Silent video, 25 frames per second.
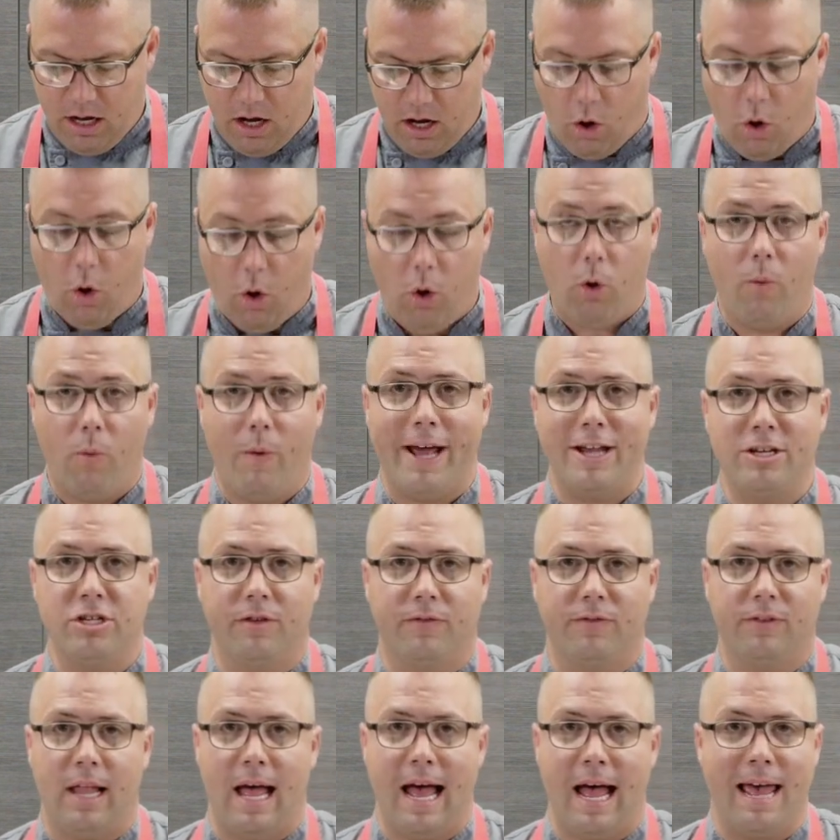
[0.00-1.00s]
a whole wedge
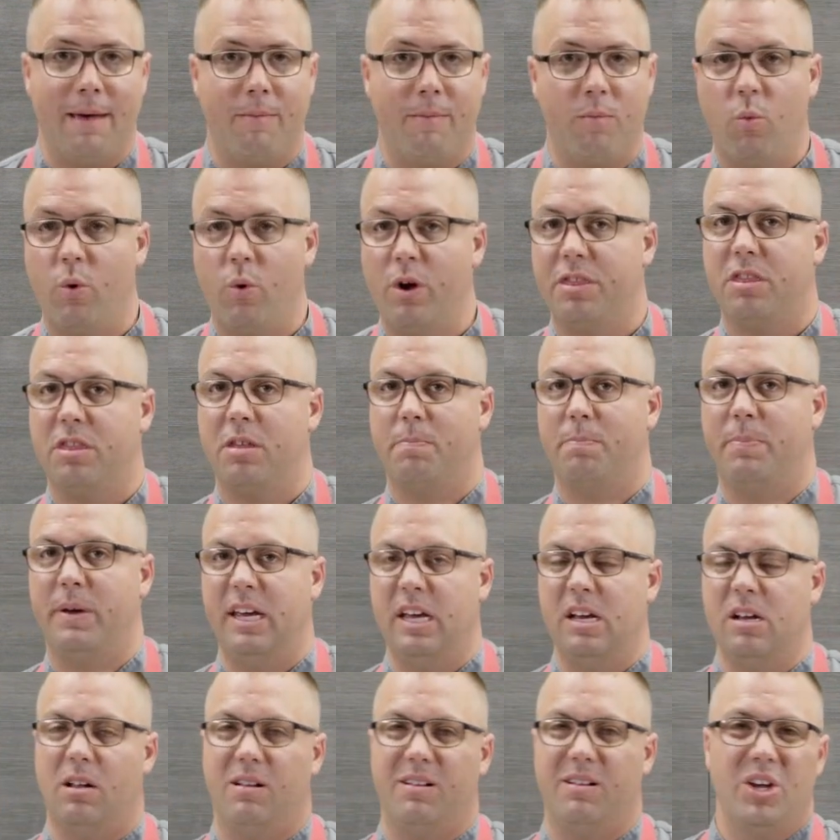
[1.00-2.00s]
of lime with the
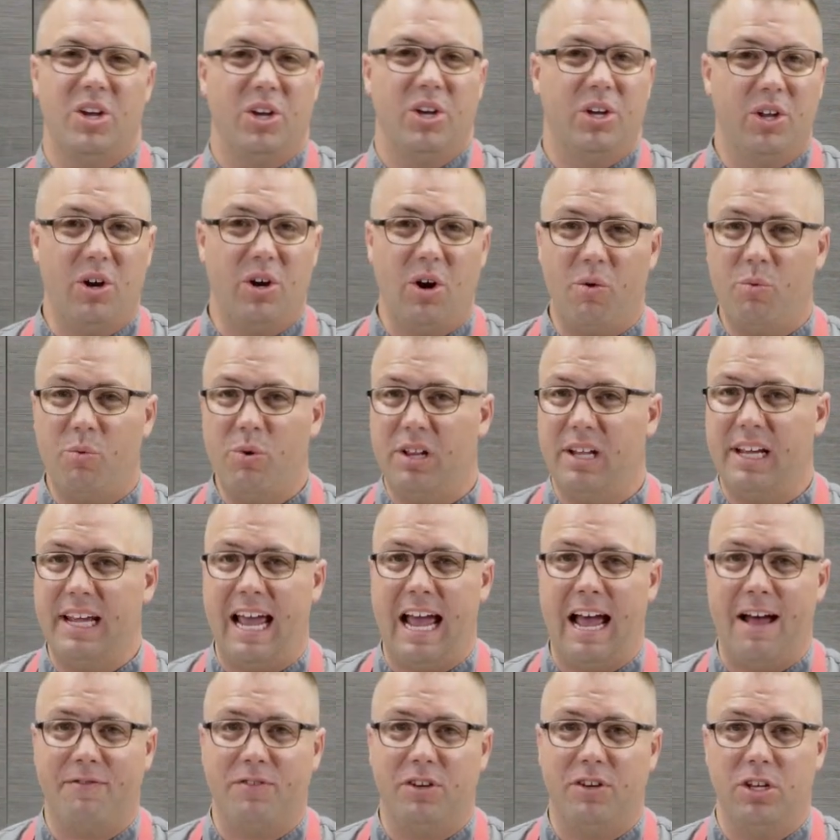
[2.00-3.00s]
peel. You don't really
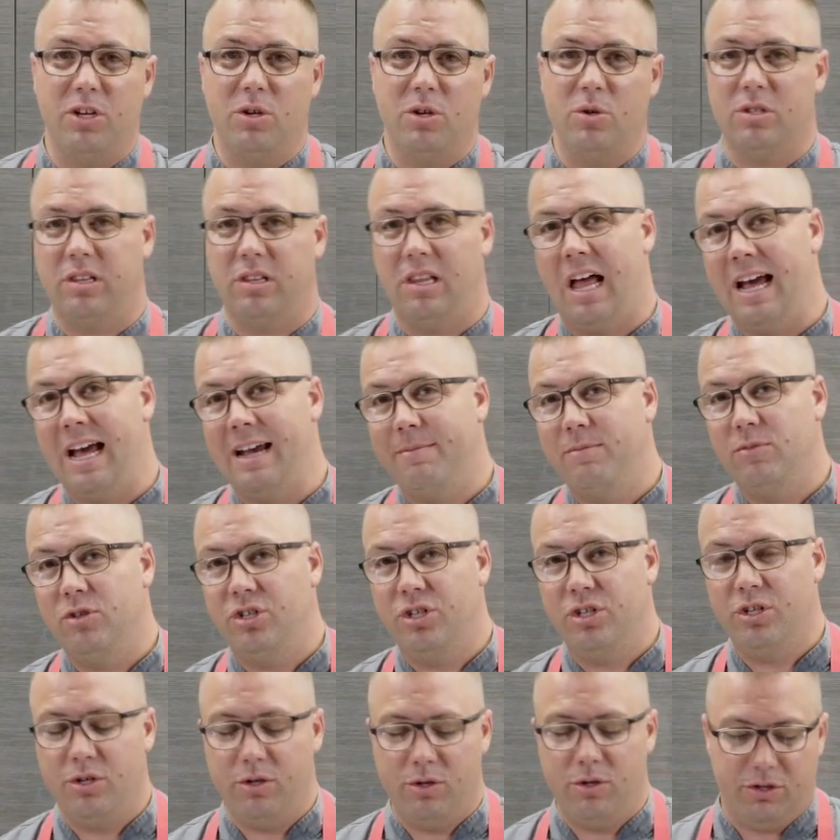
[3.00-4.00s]
have to use lime
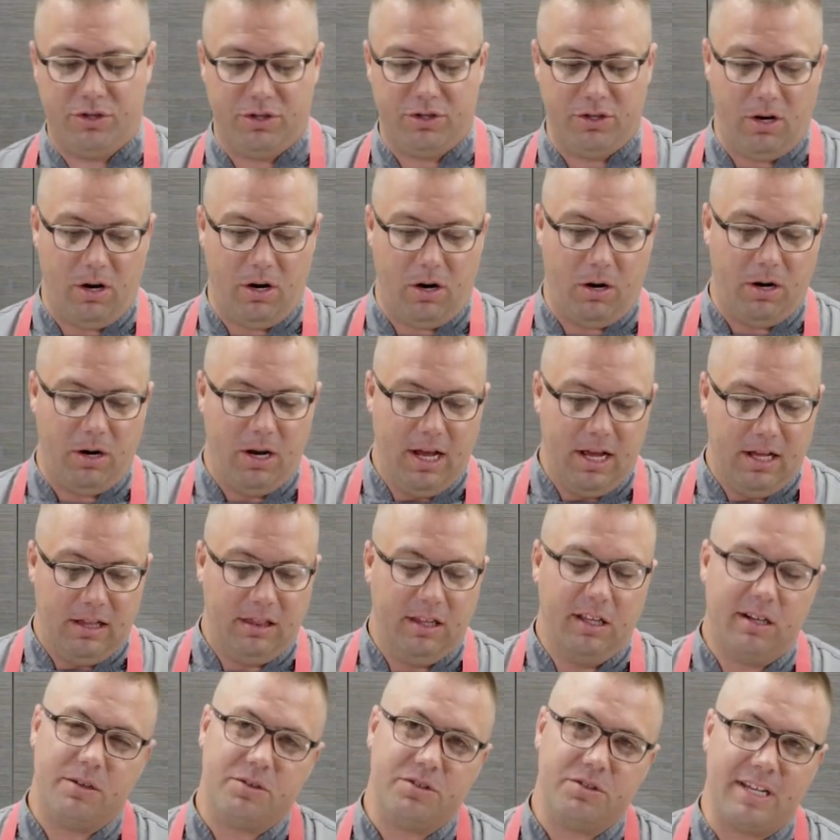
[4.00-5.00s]
juice or
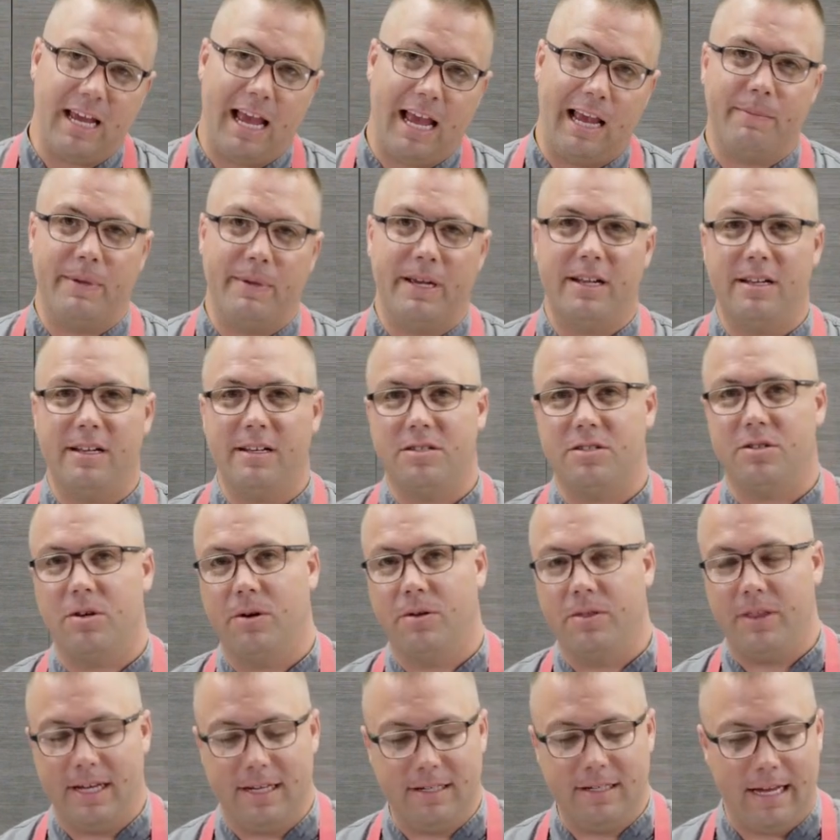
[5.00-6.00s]
little segments or
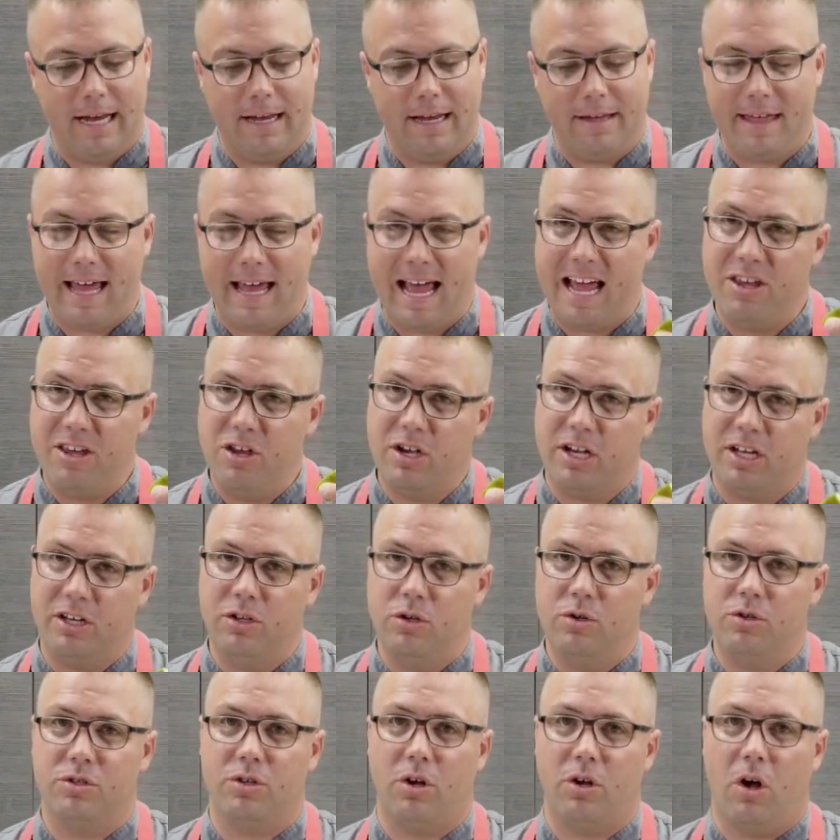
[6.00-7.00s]
things like that. You can
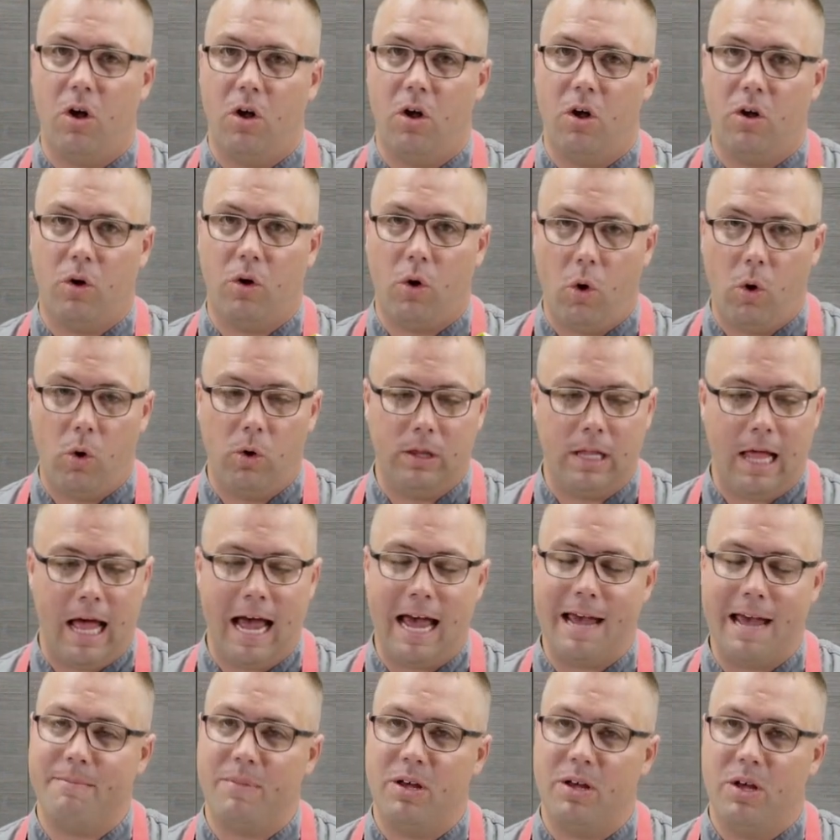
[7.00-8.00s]
use whole
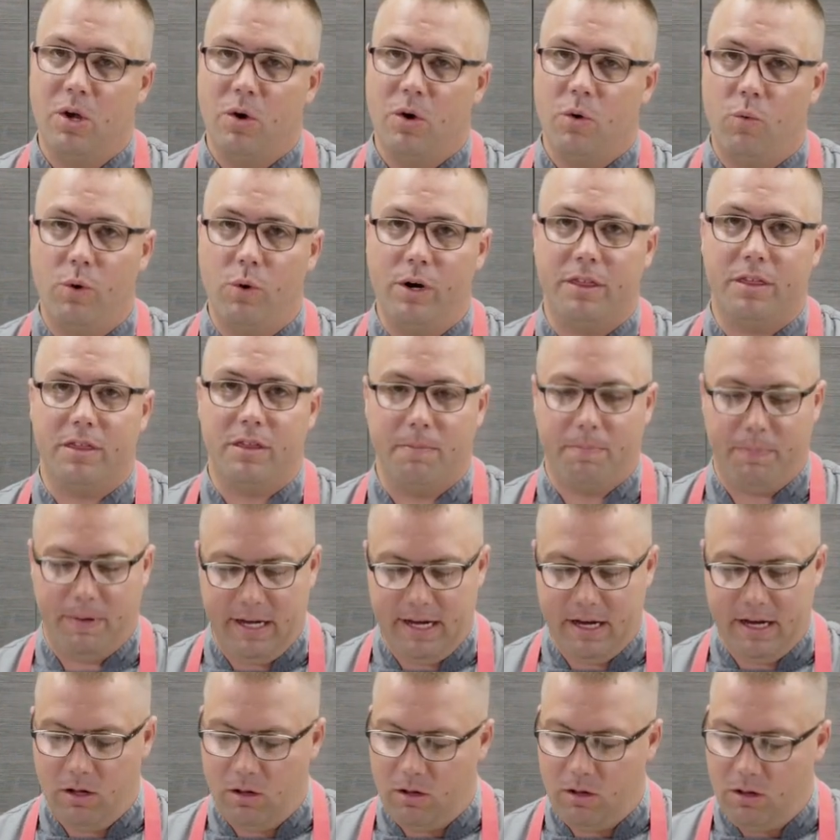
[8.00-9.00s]
lime with the
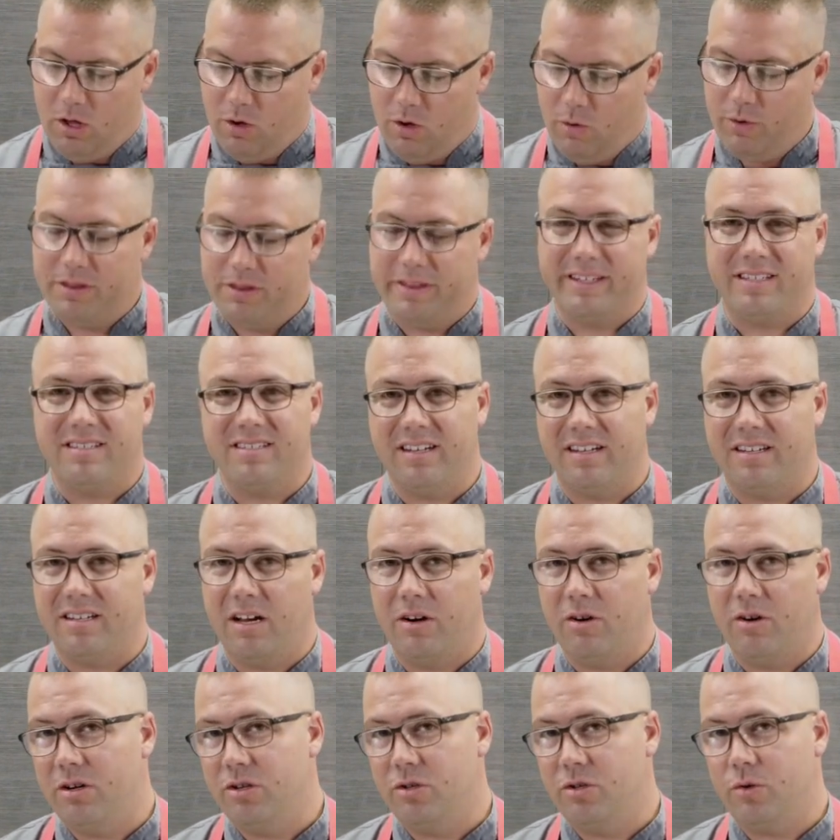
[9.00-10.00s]
peel. With this
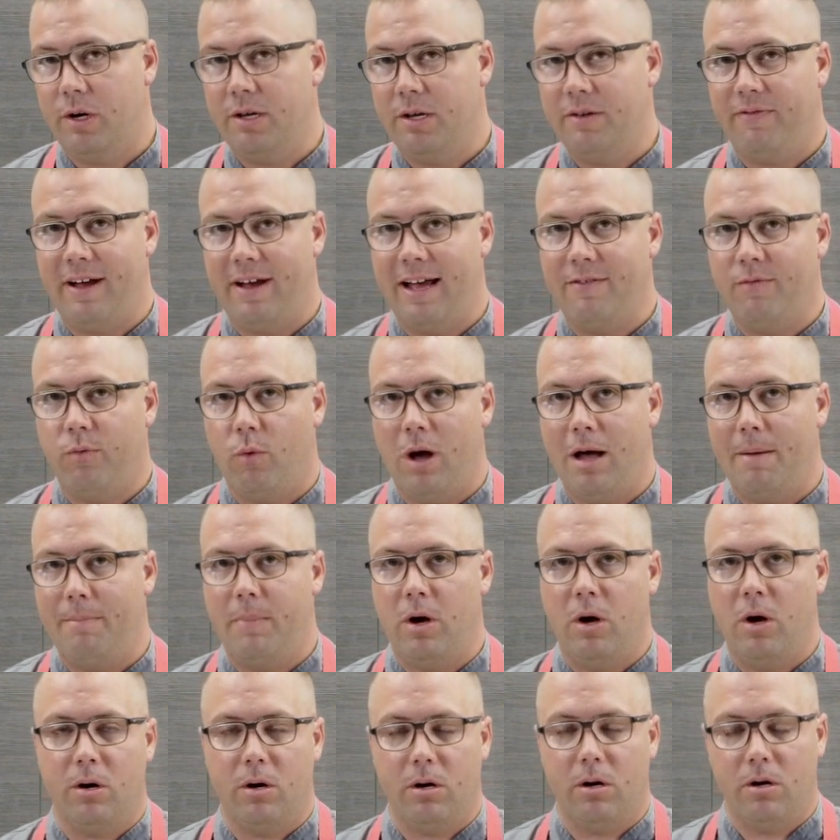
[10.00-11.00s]
625 watt
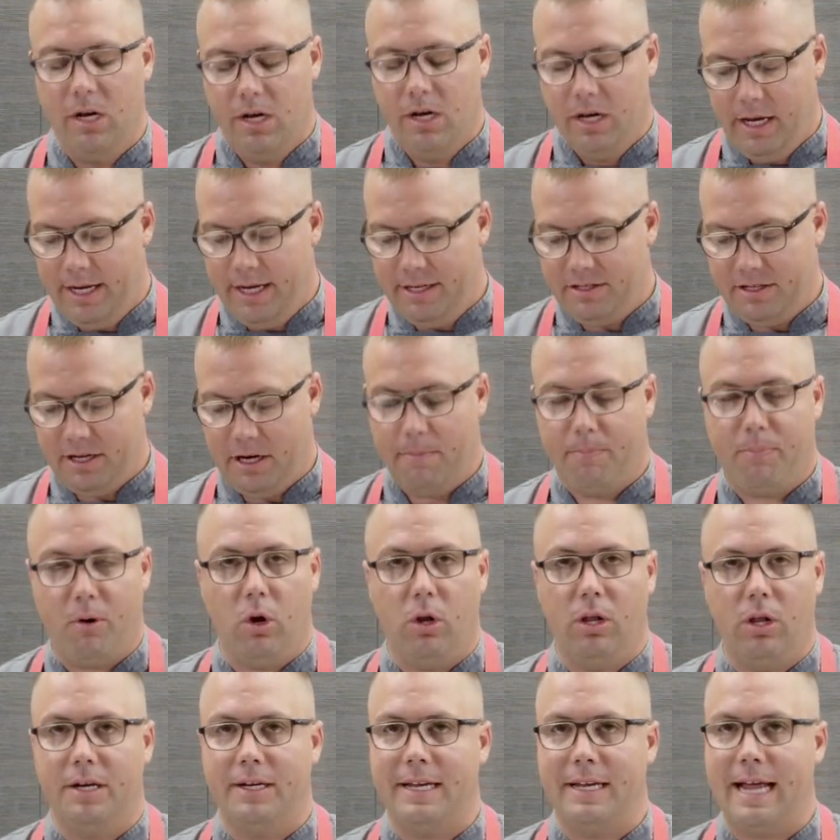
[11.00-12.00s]
motor, it's going to
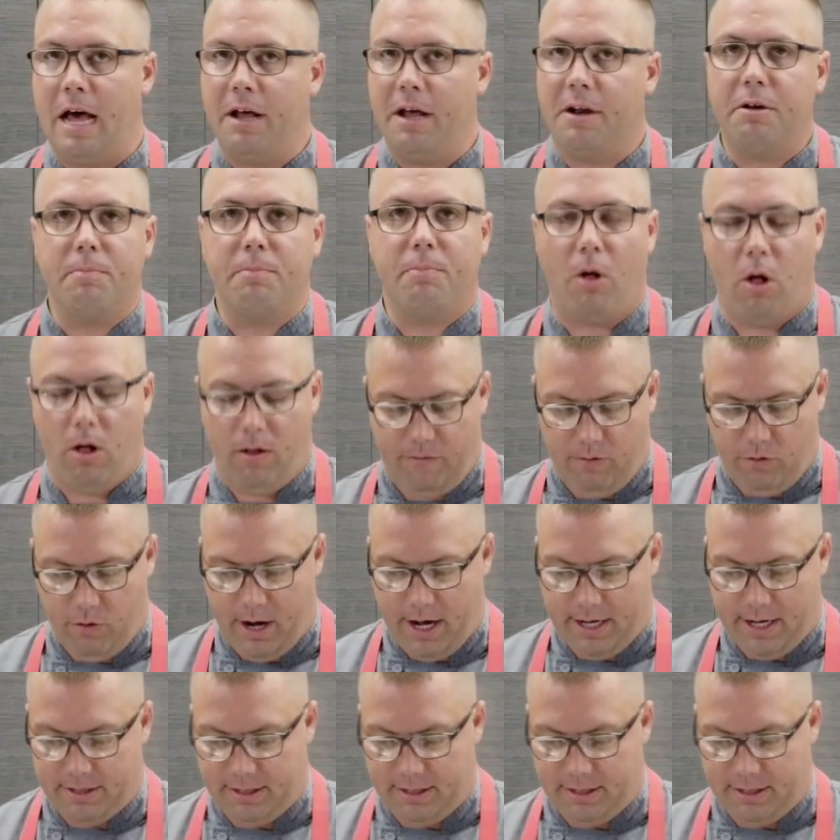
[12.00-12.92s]
pull it down and pulverize